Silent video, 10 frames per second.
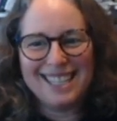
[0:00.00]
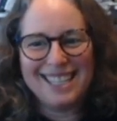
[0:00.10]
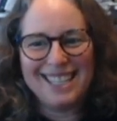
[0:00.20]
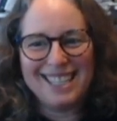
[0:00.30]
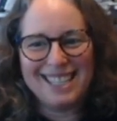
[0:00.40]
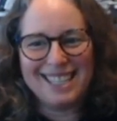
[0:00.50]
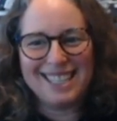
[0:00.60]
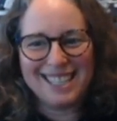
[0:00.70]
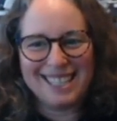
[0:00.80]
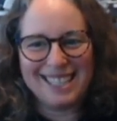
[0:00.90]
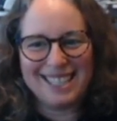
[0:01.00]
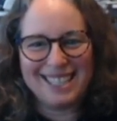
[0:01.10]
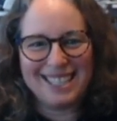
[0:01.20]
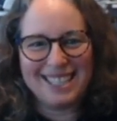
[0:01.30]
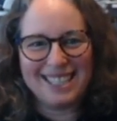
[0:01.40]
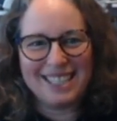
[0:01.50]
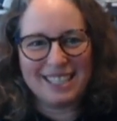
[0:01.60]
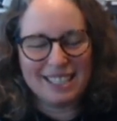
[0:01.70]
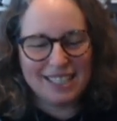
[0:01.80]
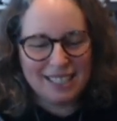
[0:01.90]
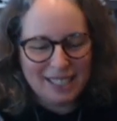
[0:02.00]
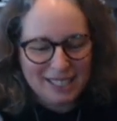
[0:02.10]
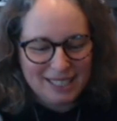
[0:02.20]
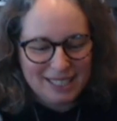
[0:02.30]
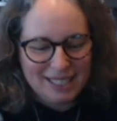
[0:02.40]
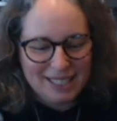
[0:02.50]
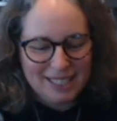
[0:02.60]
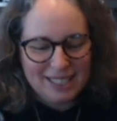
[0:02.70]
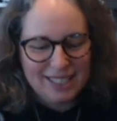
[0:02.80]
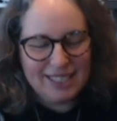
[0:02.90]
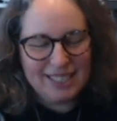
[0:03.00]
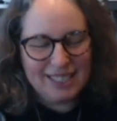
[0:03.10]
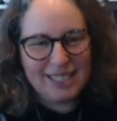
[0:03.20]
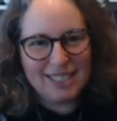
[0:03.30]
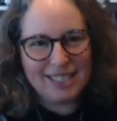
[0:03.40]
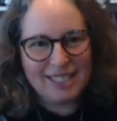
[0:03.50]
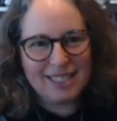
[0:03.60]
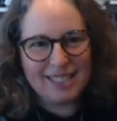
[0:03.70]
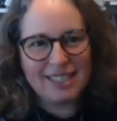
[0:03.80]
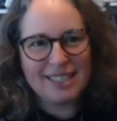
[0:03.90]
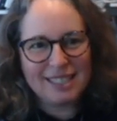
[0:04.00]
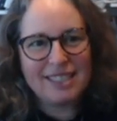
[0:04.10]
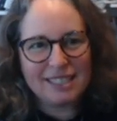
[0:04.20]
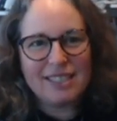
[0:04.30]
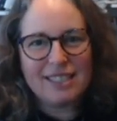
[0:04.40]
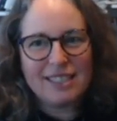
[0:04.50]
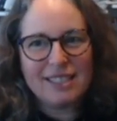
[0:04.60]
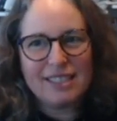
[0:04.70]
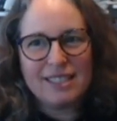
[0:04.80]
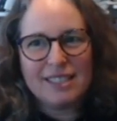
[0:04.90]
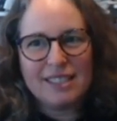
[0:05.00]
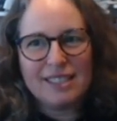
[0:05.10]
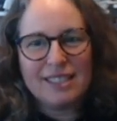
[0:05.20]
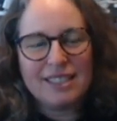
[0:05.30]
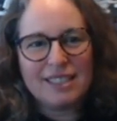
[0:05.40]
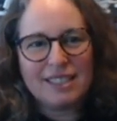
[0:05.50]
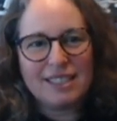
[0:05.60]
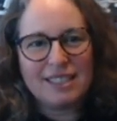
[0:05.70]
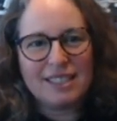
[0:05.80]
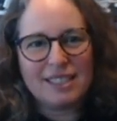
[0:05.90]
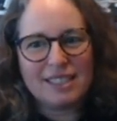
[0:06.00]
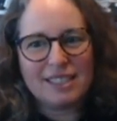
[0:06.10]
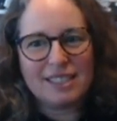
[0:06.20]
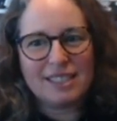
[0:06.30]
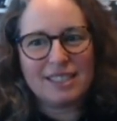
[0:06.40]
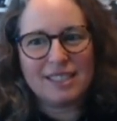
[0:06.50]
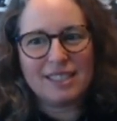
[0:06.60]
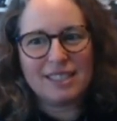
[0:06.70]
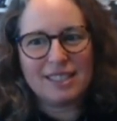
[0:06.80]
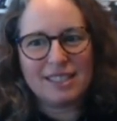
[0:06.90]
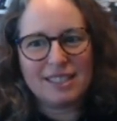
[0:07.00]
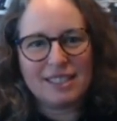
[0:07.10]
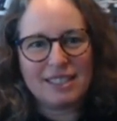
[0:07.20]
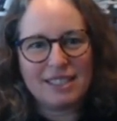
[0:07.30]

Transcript: No words are spoken by the person on screen.